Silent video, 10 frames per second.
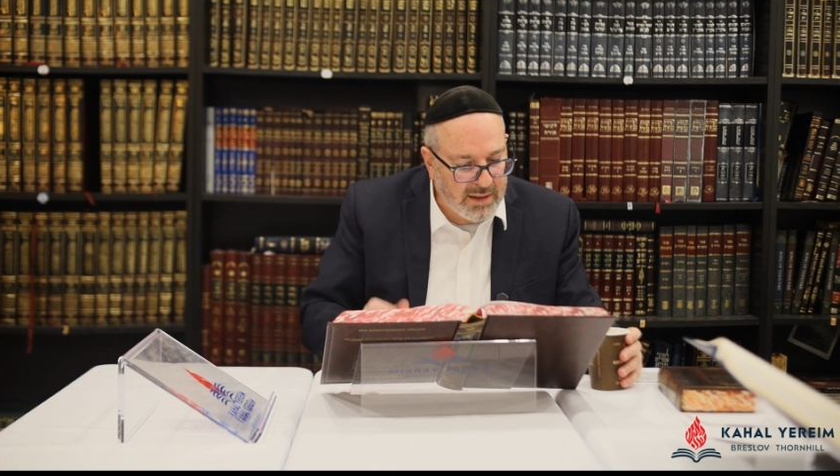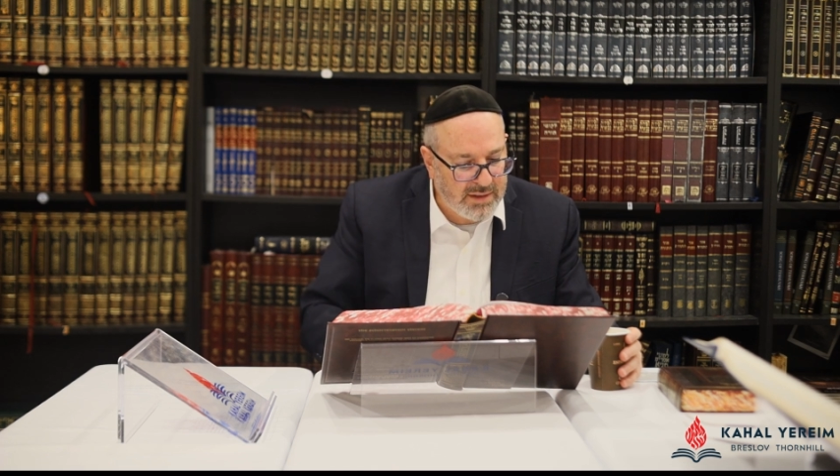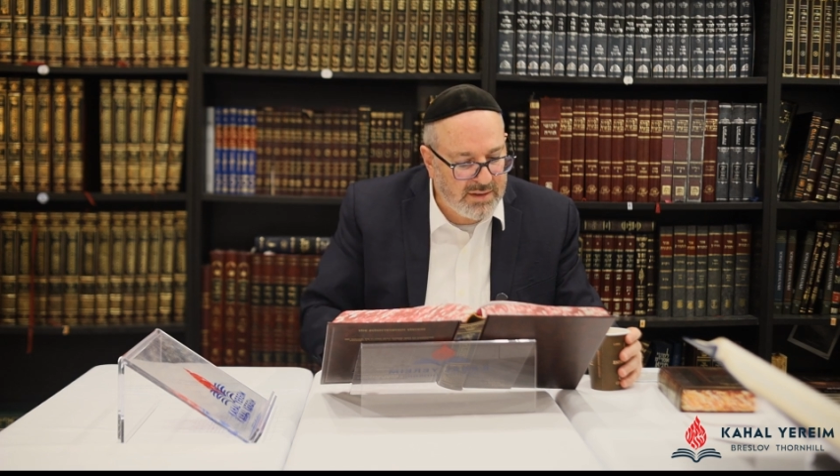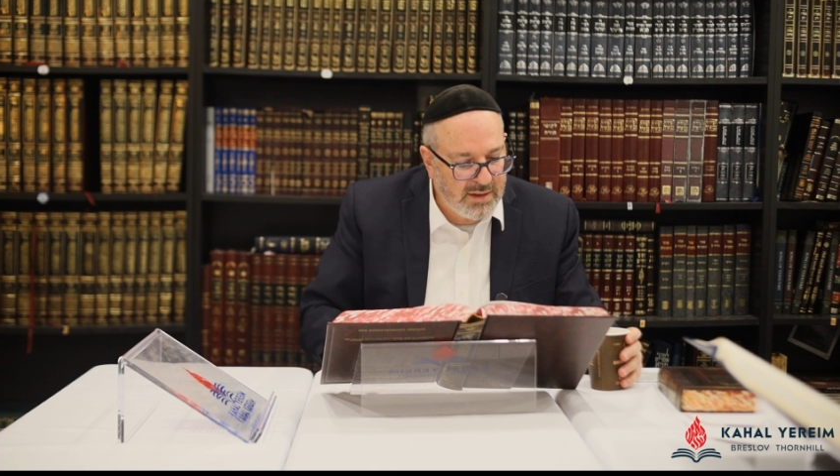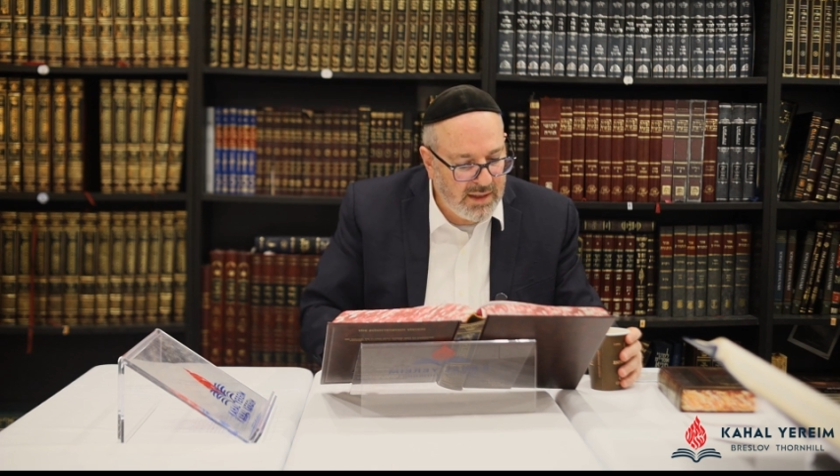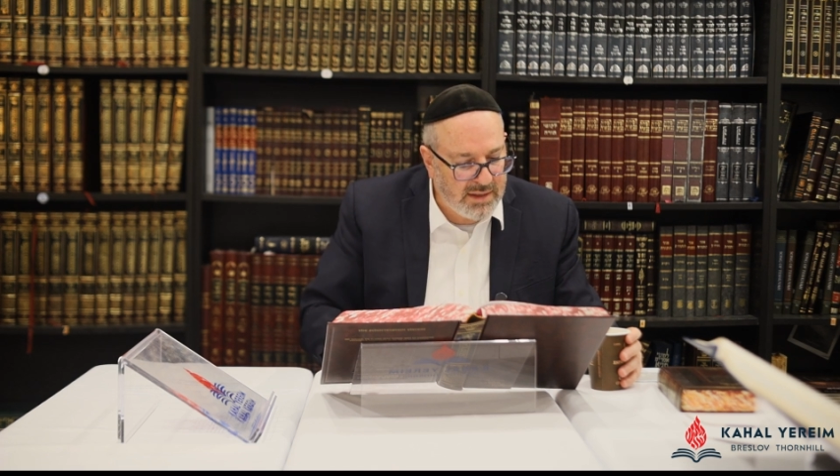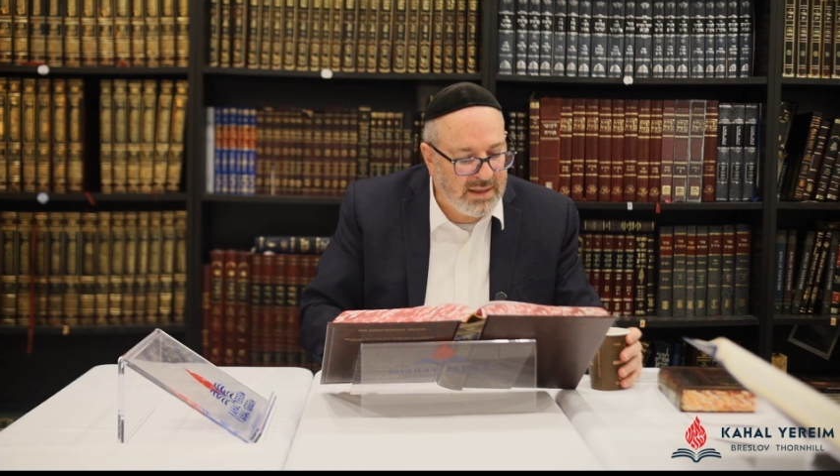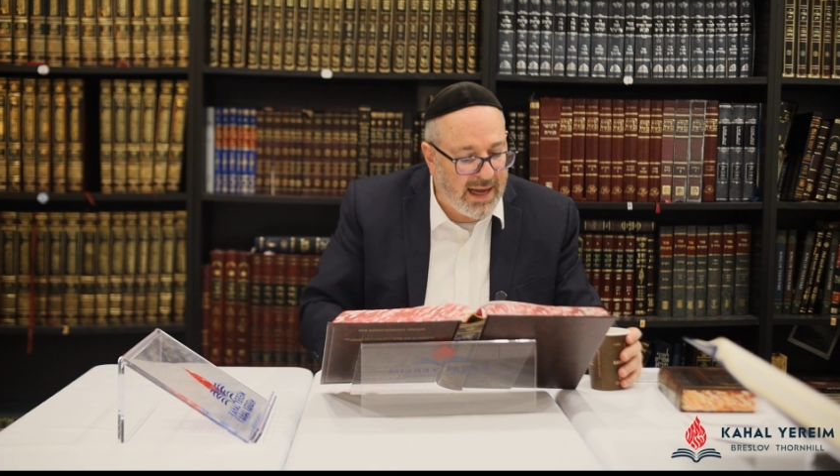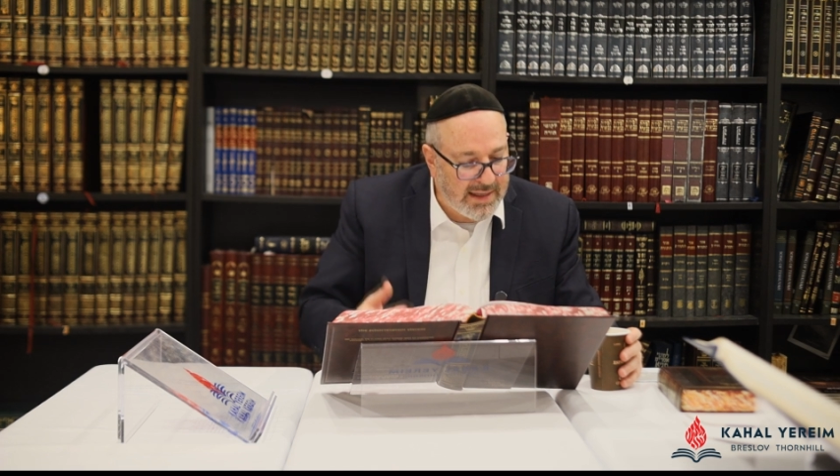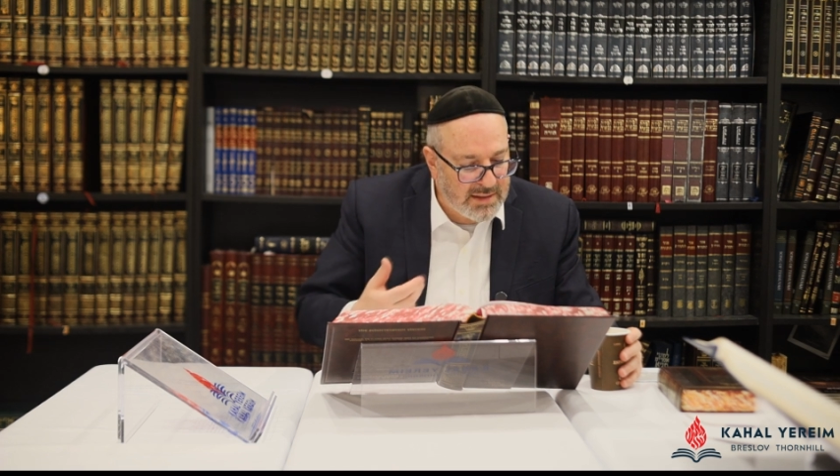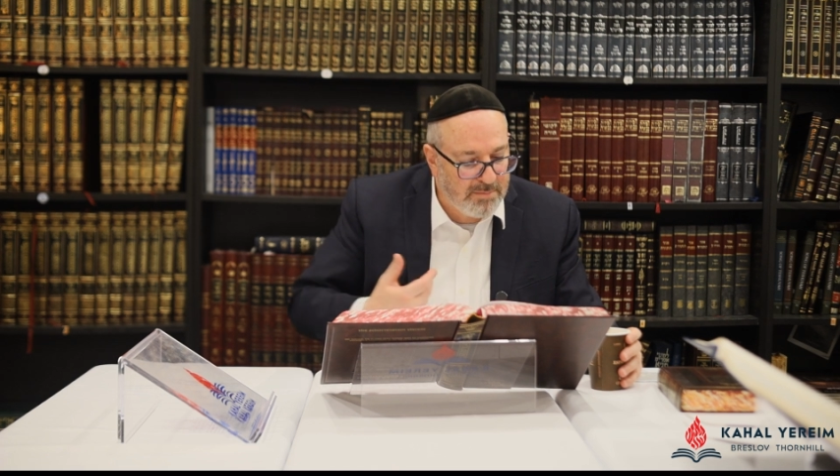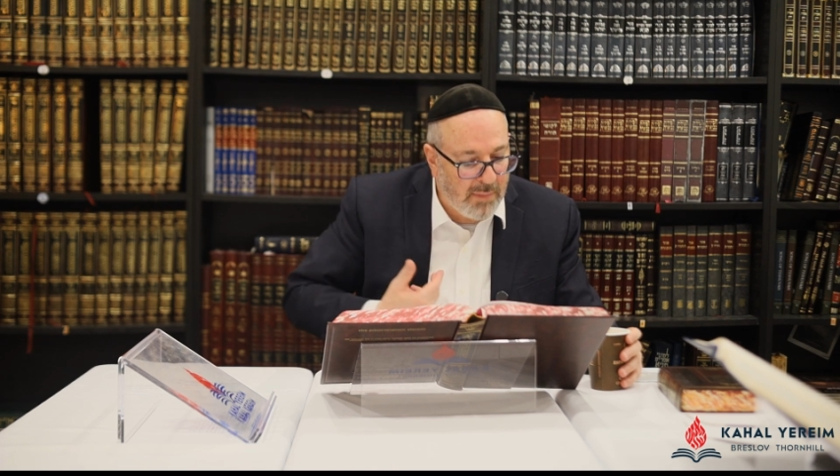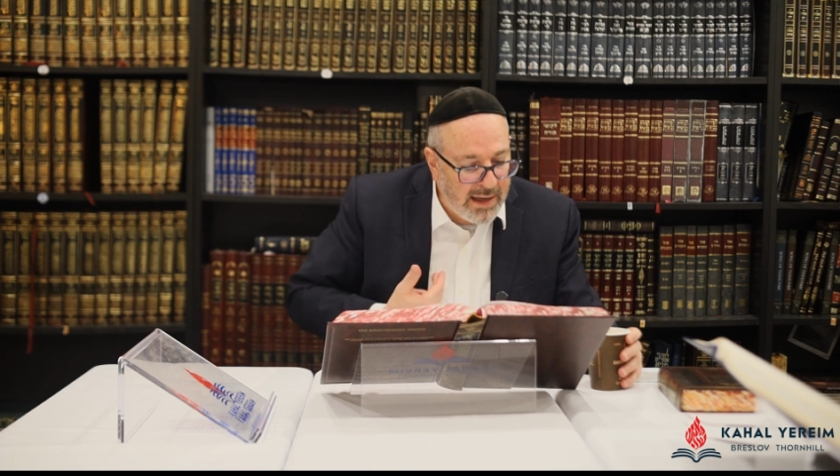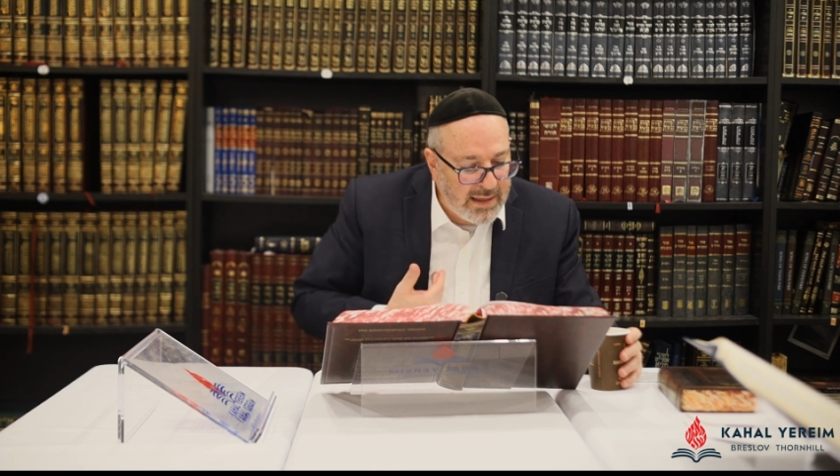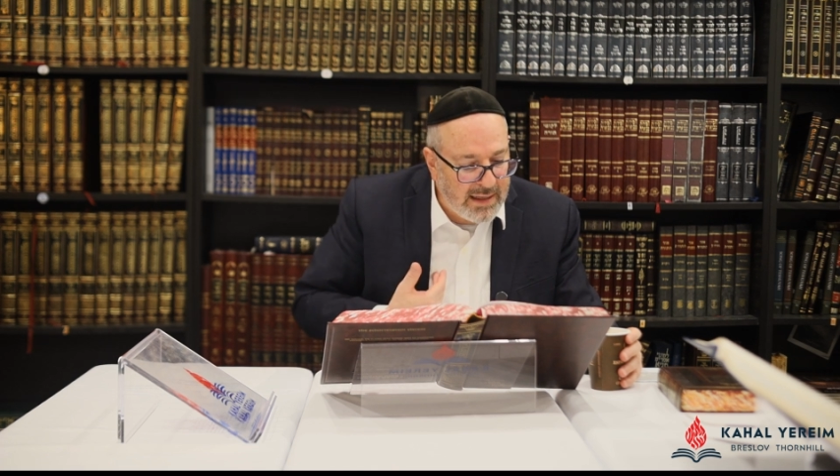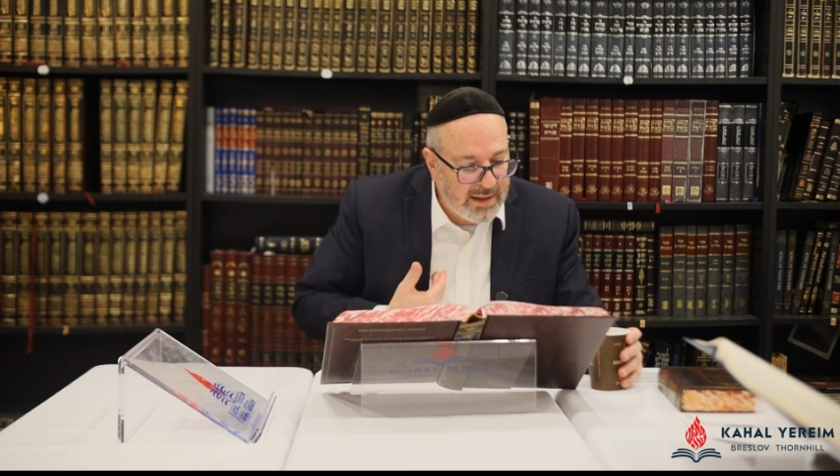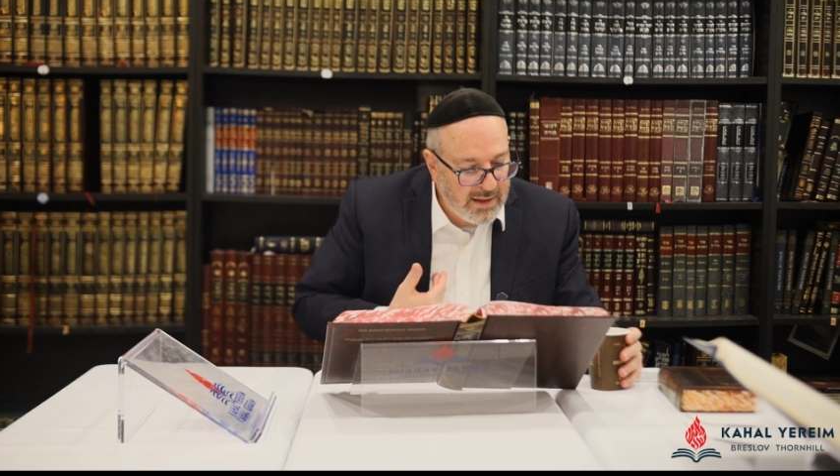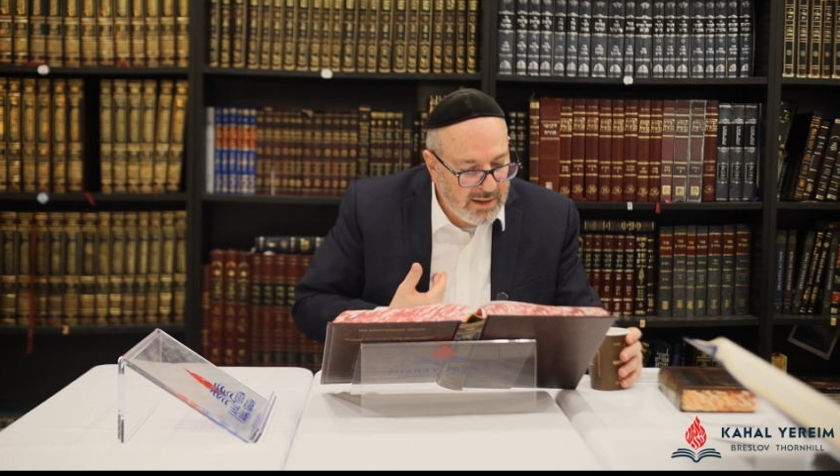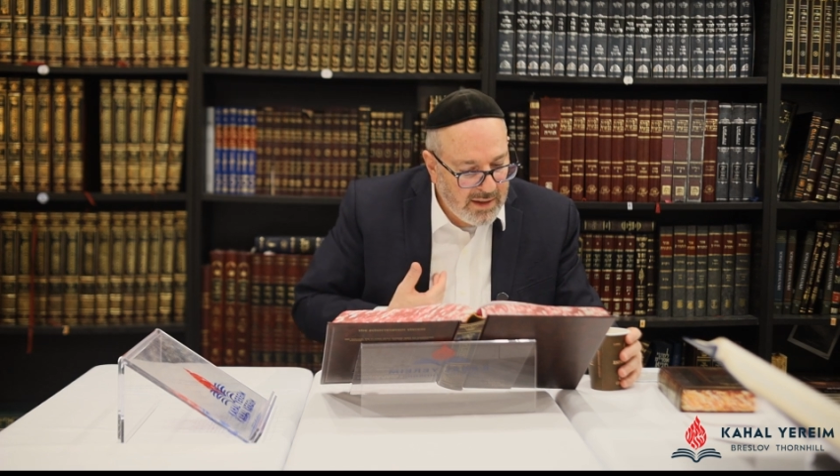It's money